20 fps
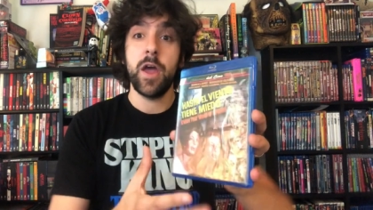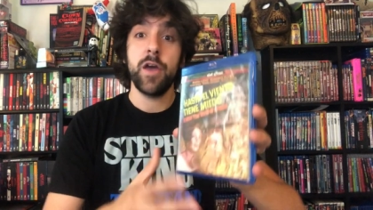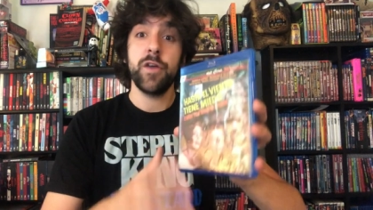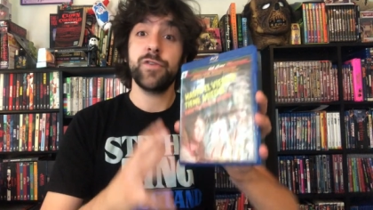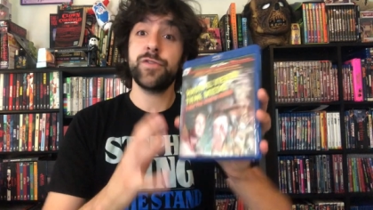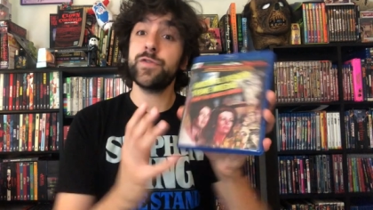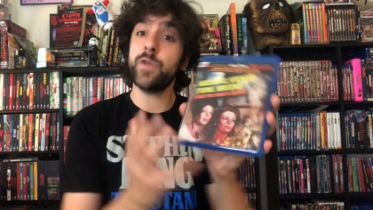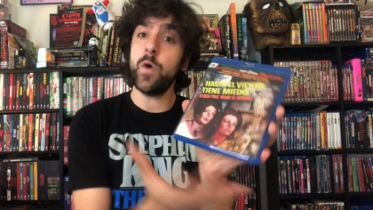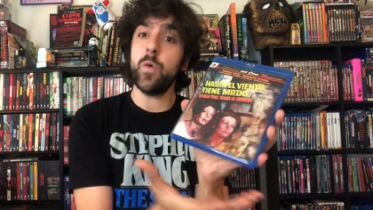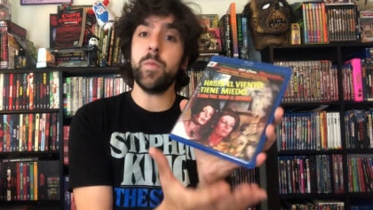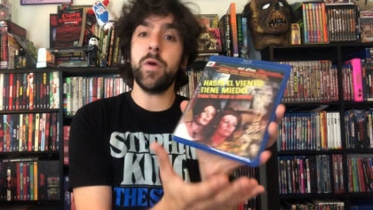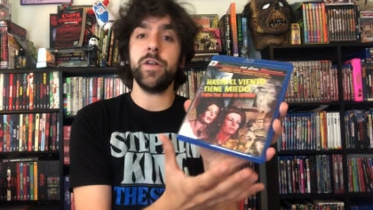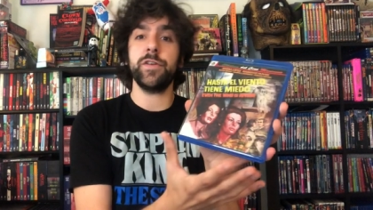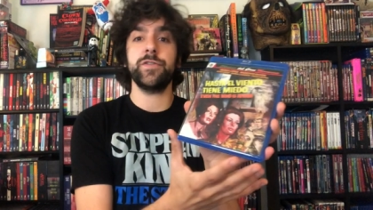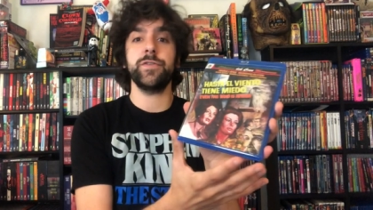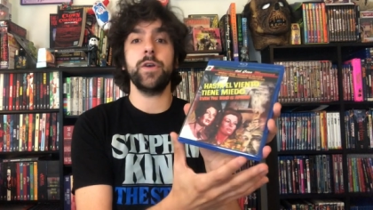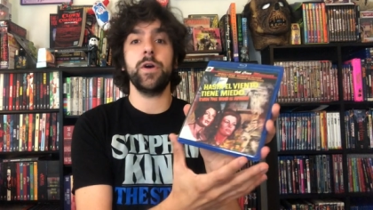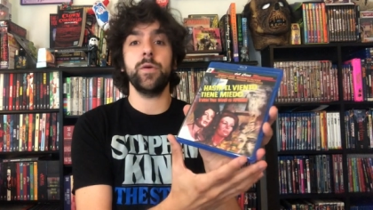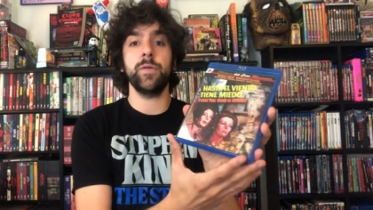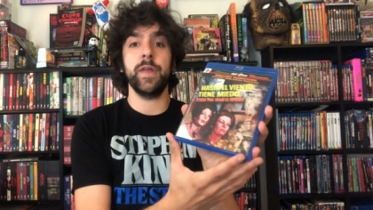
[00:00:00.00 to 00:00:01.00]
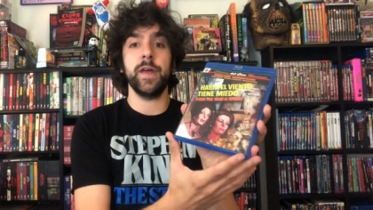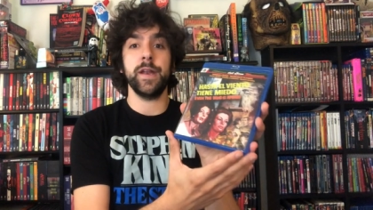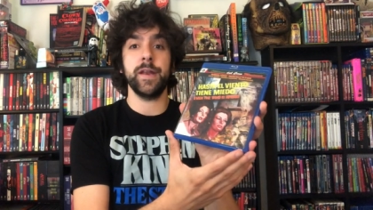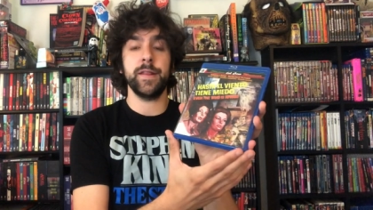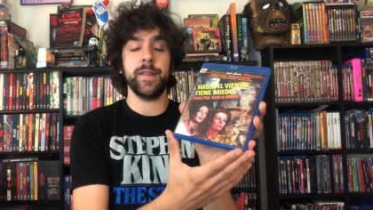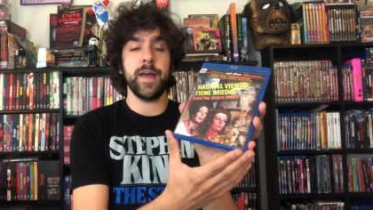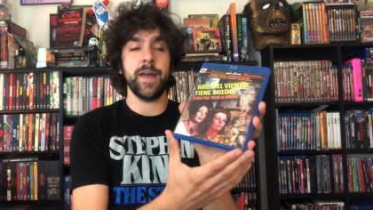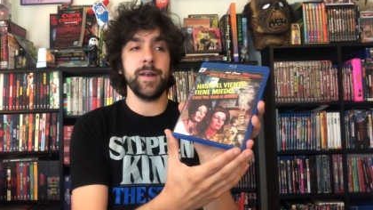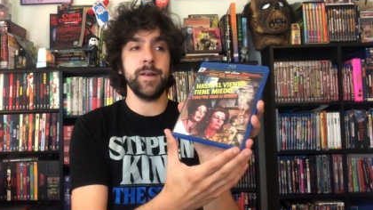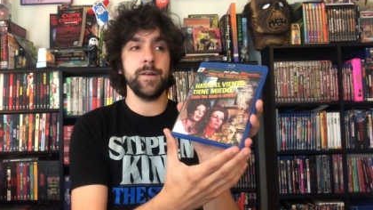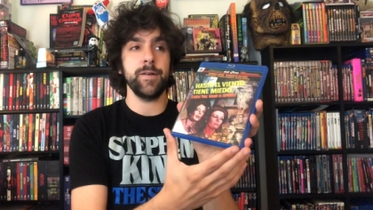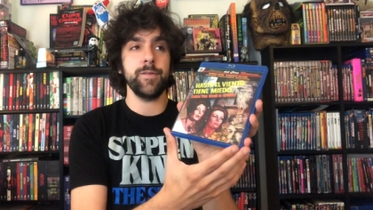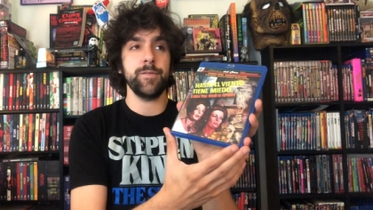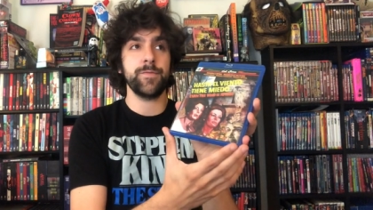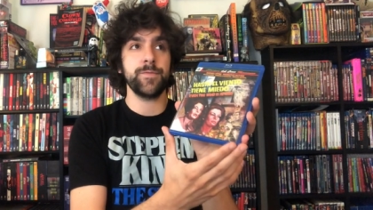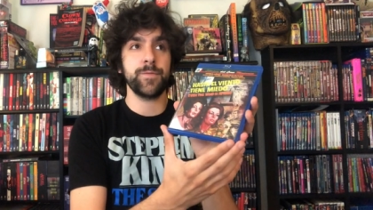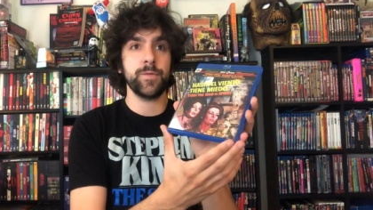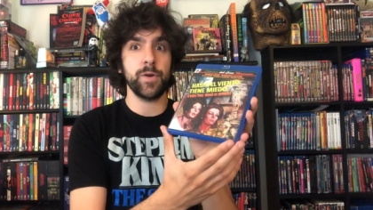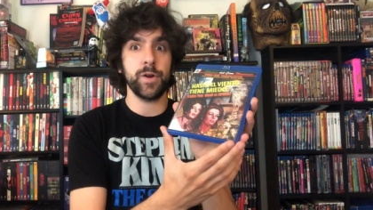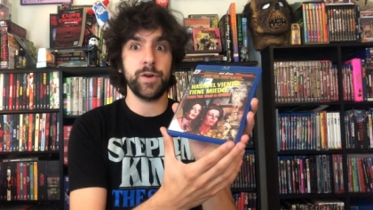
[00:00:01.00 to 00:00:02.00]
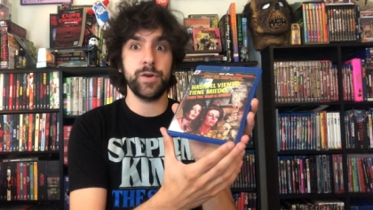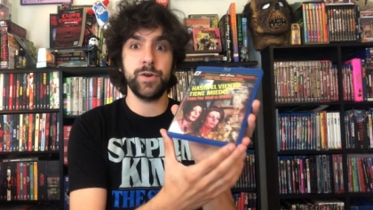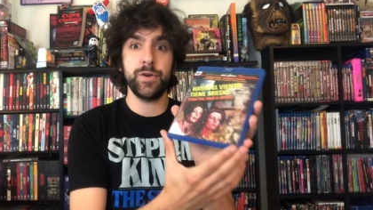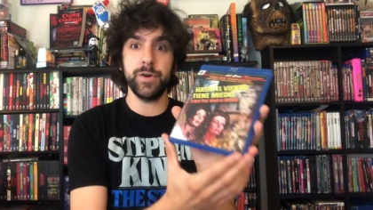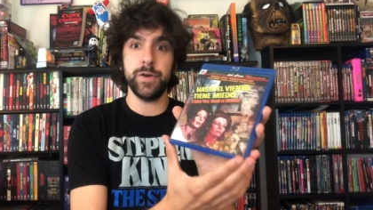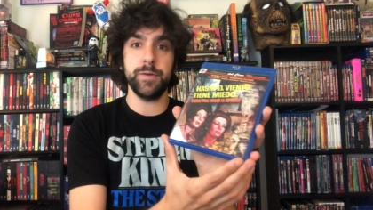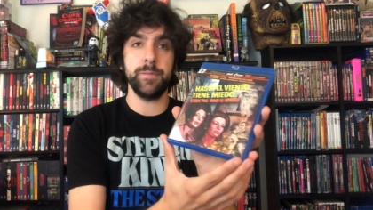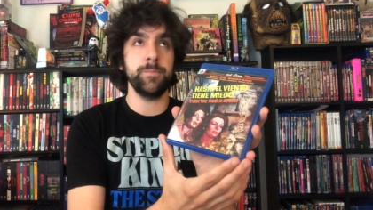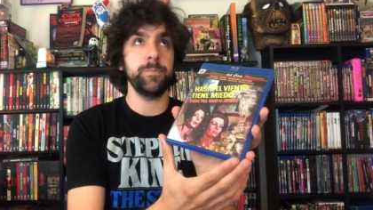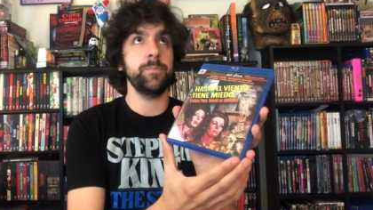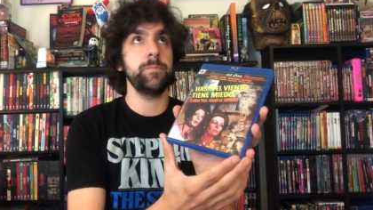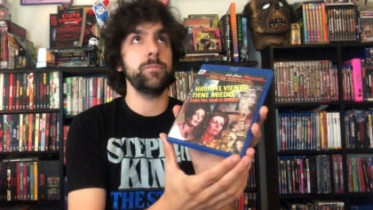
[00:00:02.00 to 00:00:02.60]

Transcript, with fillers: So much so that that for a good